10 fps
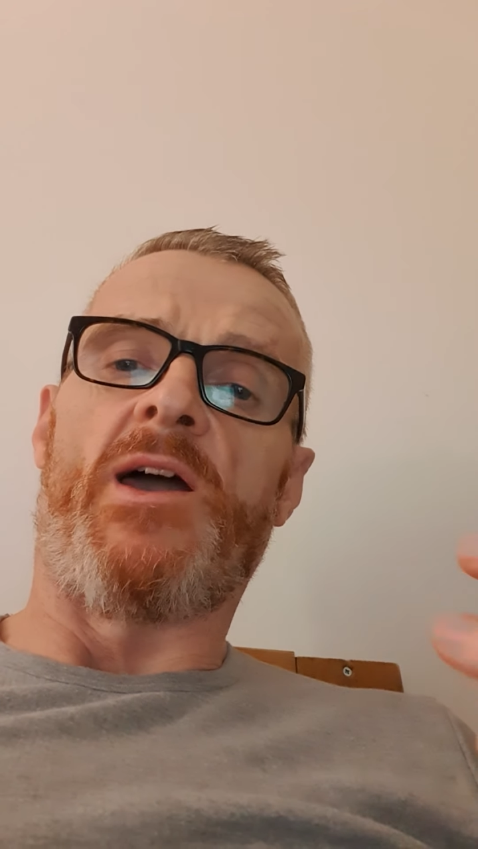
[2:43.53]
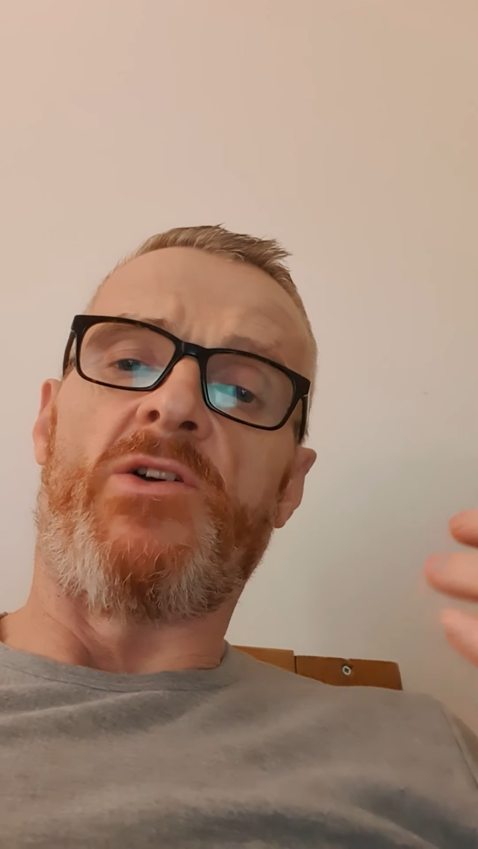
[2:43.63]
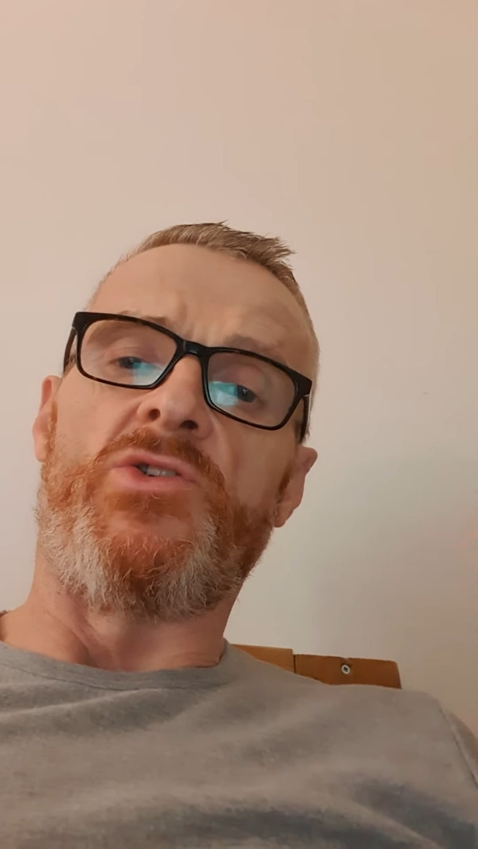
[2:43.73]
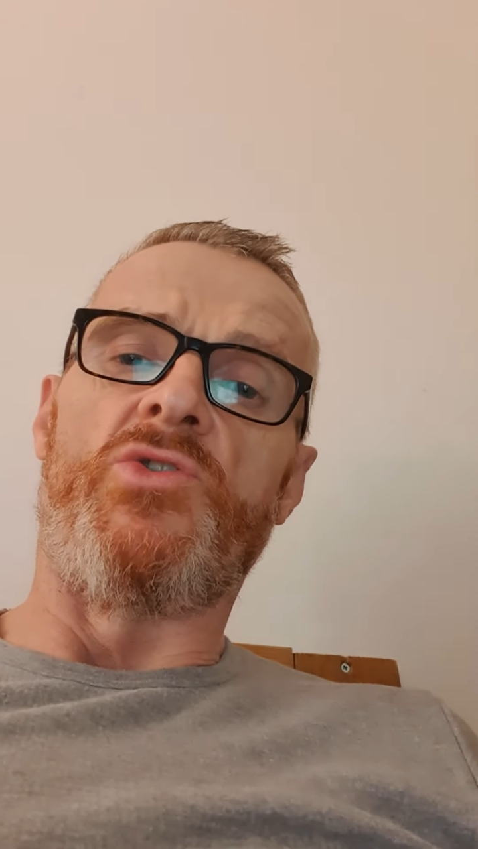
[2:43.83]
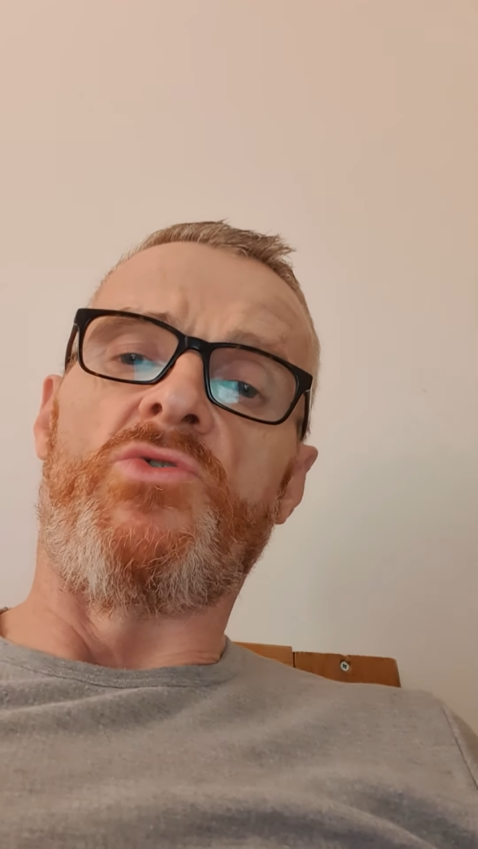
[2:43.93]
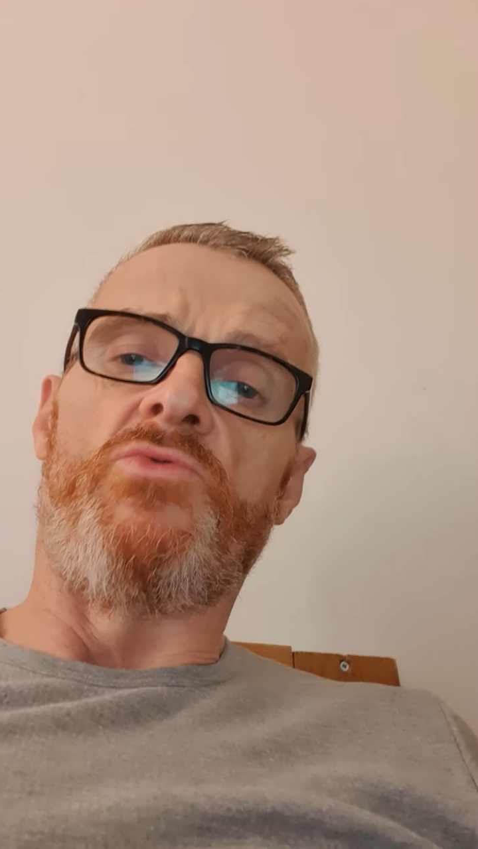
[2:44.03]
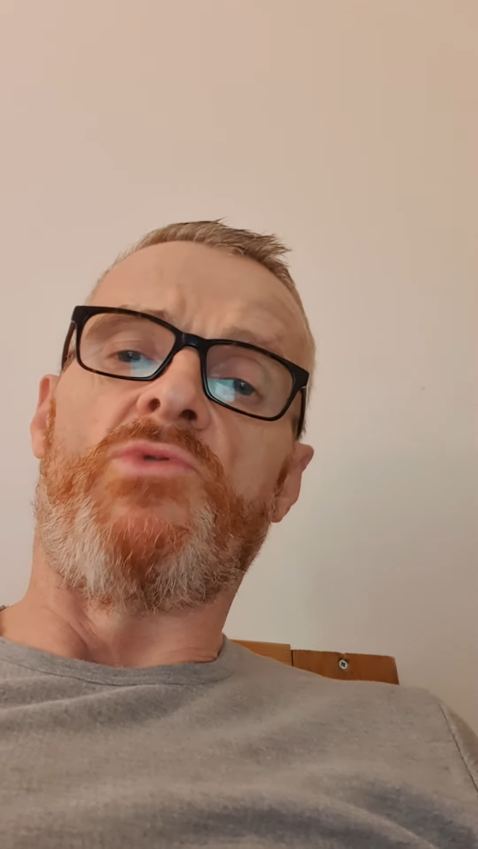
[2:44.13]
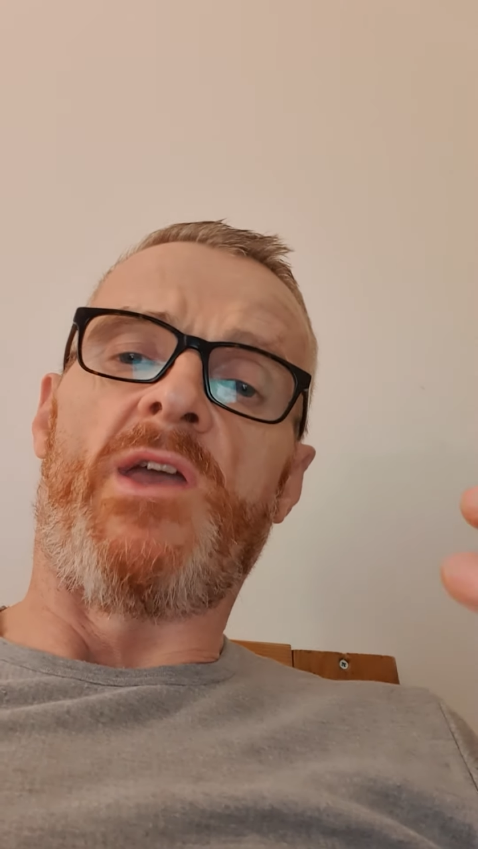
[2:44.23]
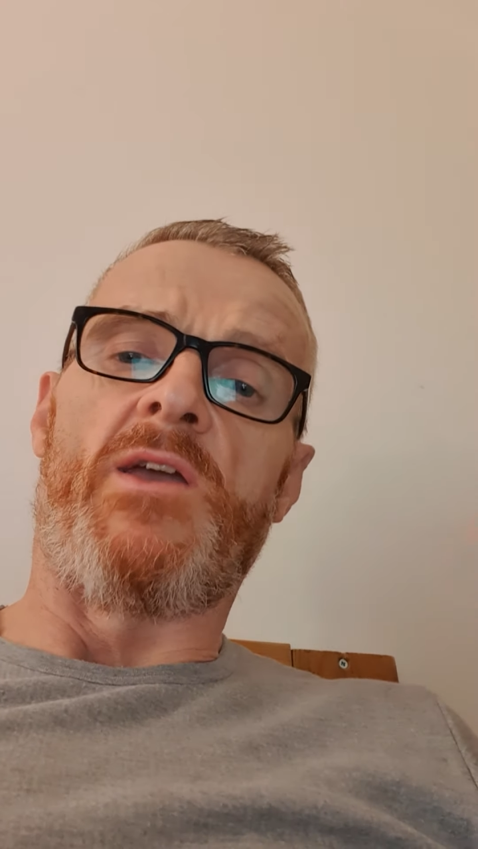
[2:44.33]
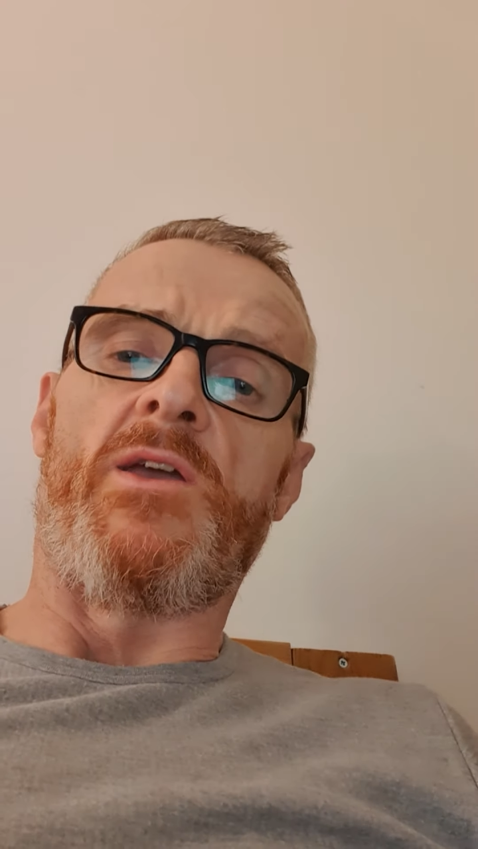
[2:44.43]
how
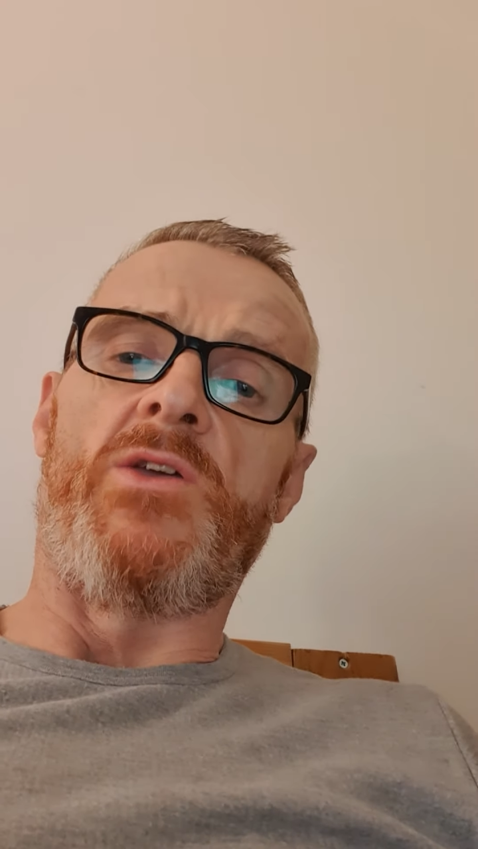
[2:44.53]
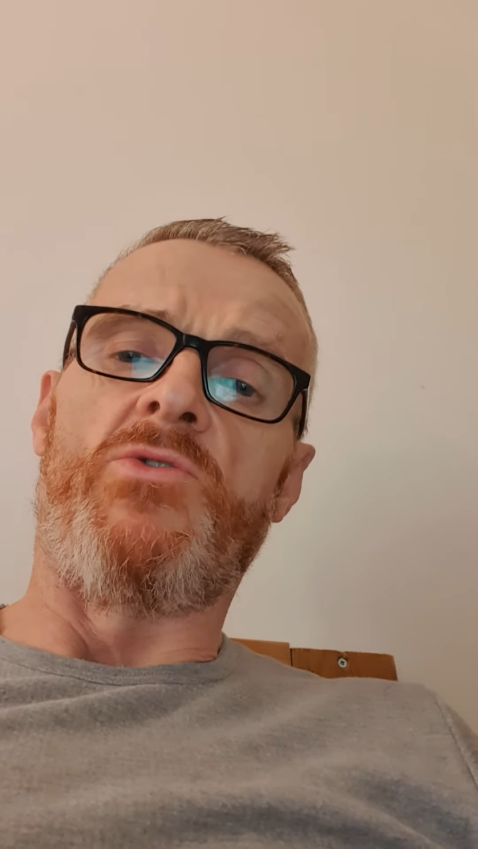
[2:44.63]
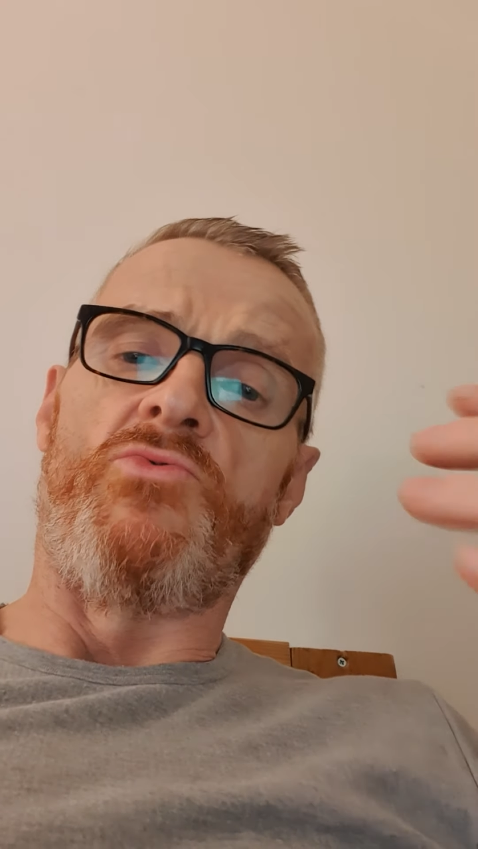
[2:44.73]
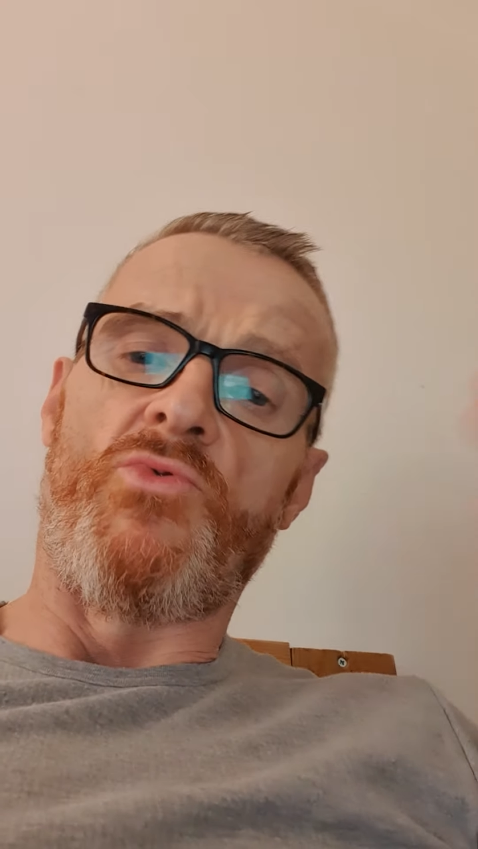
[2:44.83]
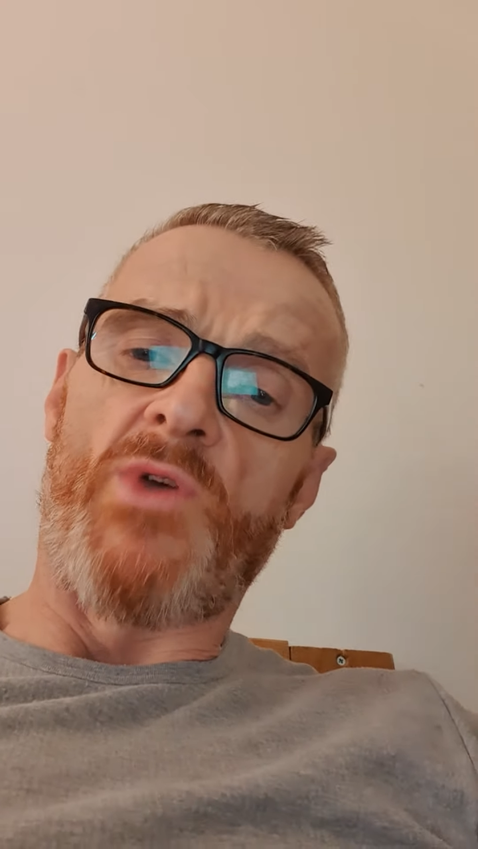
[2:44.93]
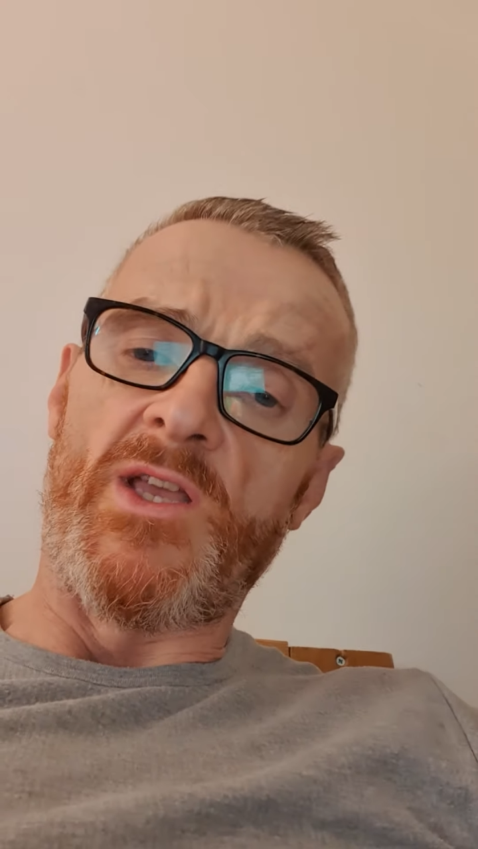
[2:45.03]
you